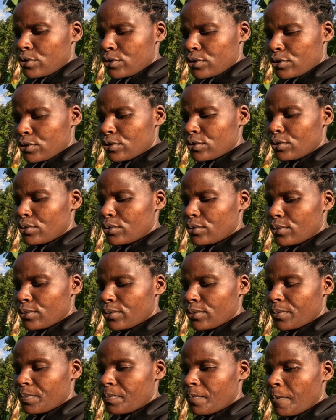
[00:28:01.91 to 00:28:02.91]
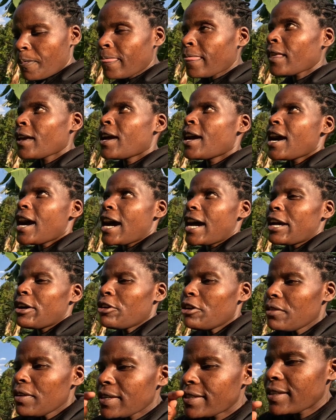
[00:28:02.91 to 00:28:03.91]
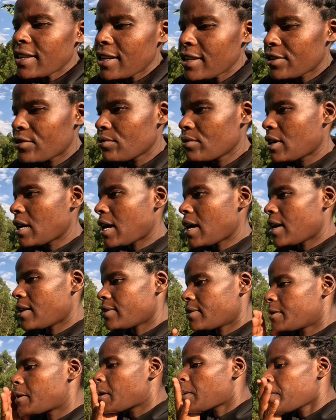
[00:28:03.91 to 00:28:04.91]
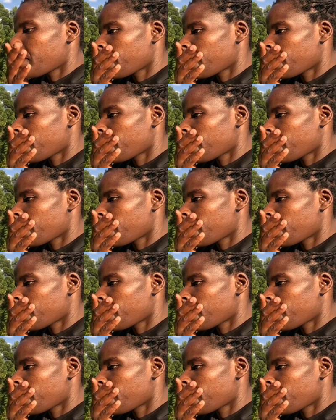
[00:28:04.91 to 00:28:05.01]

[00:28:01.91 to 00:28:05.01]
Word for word: So I always tell you guys,